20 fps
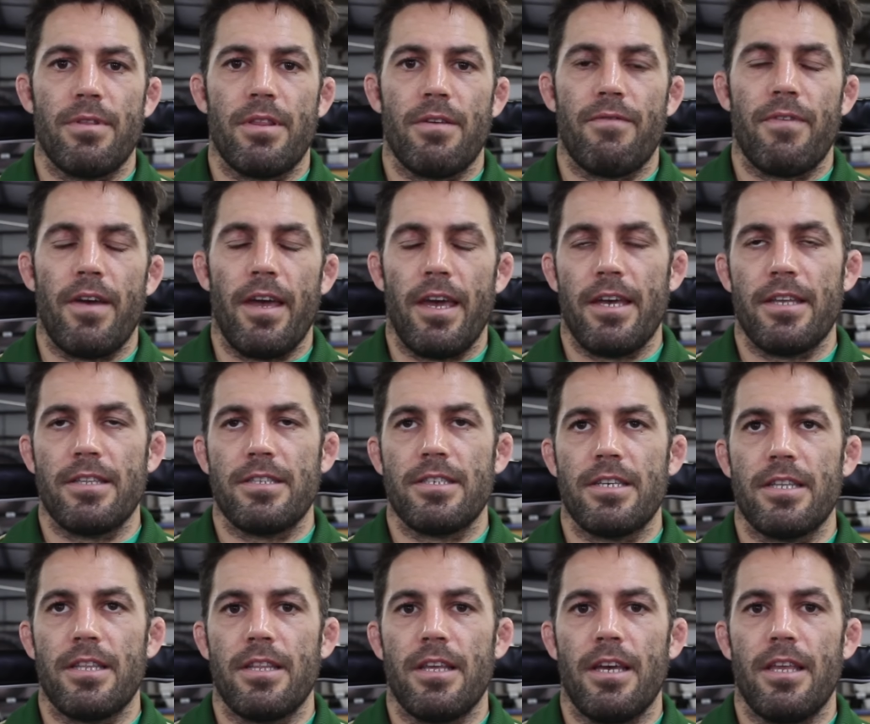with the fans
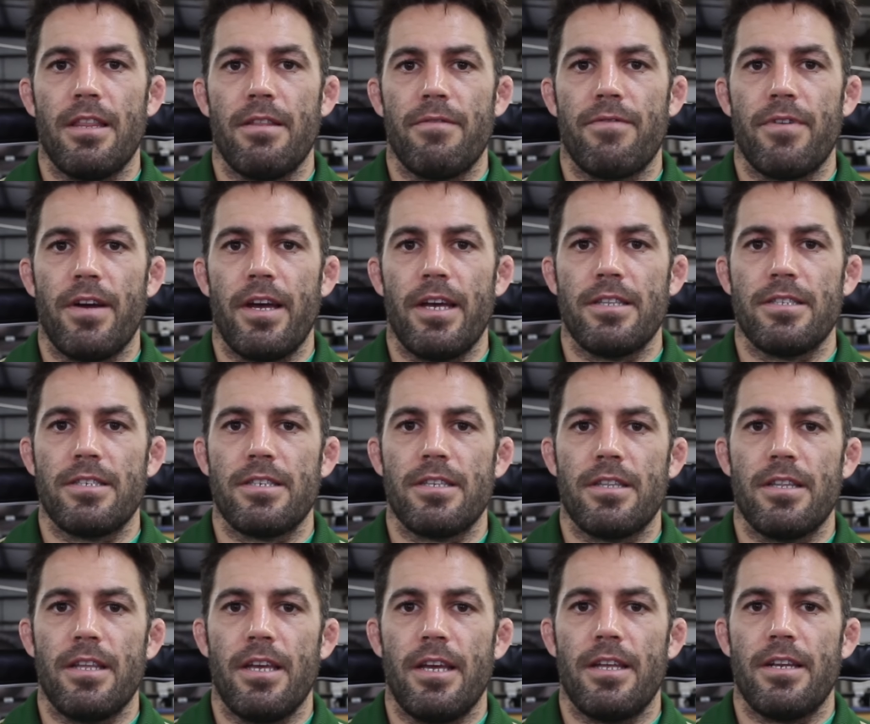and, and the friends
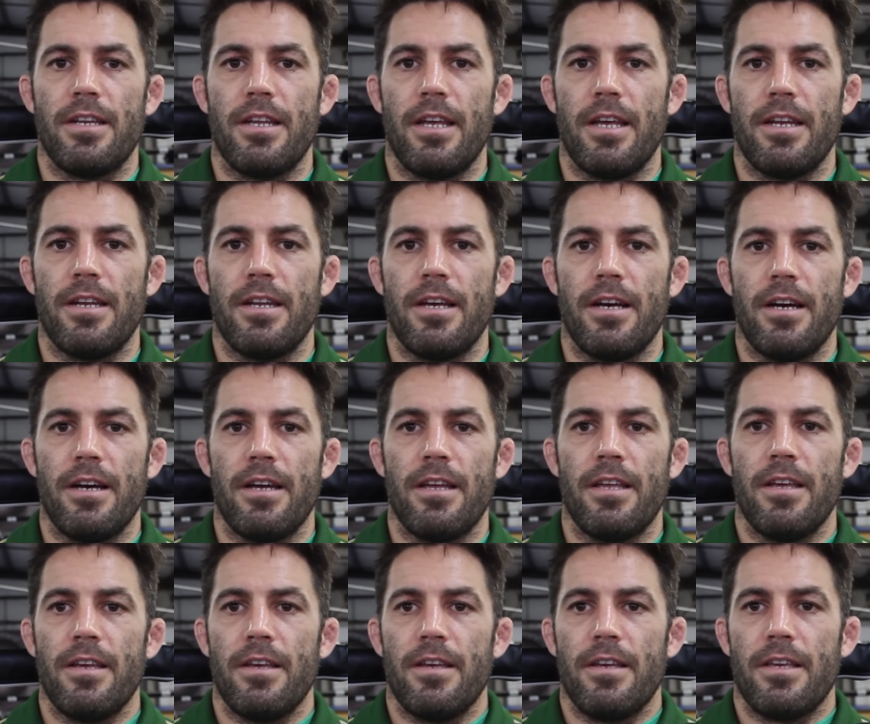and, and, and uh,
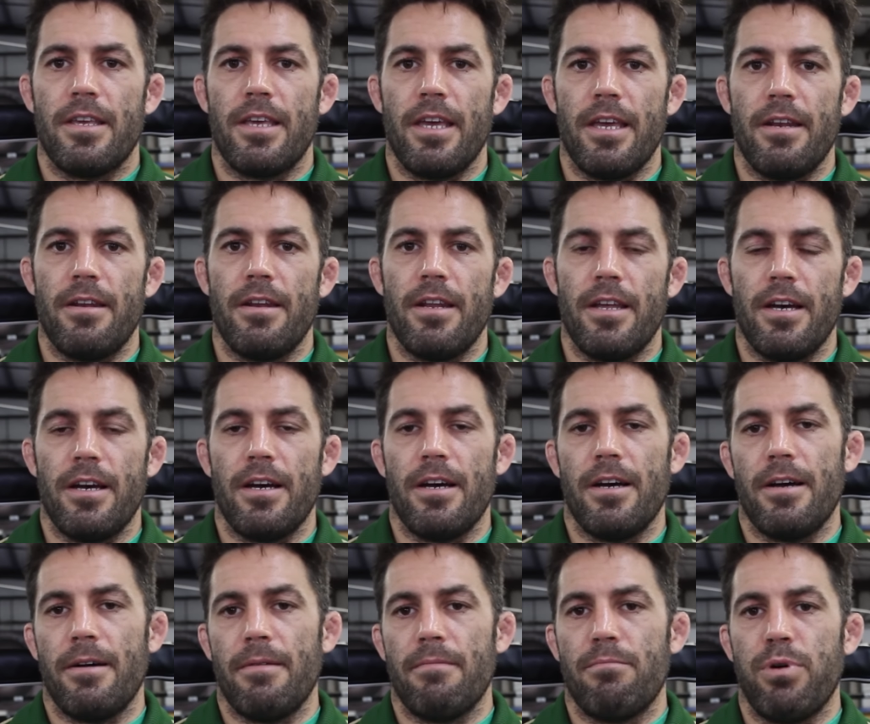getting
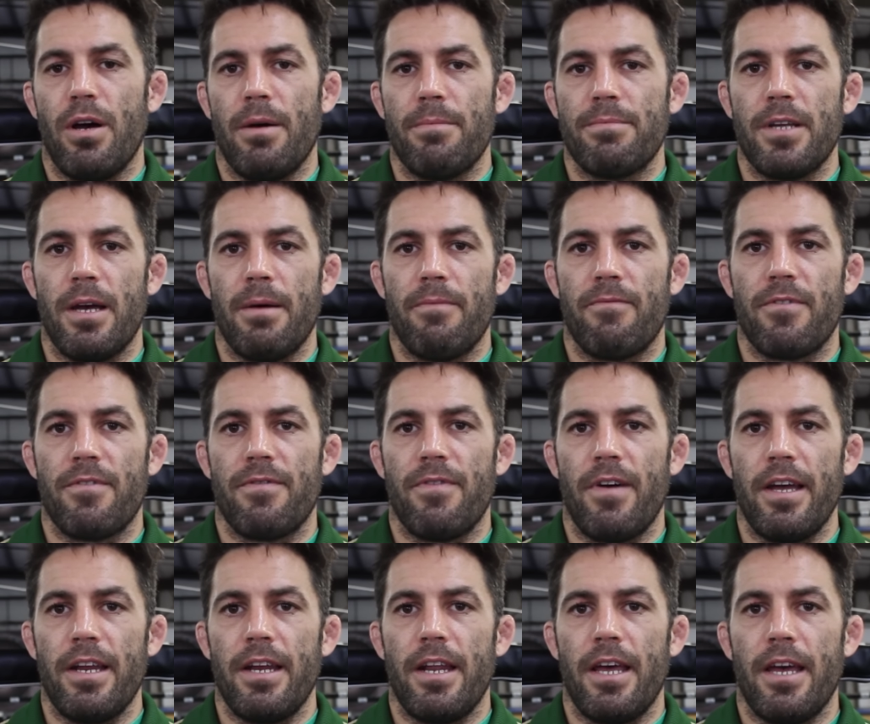uh, pumped up for fight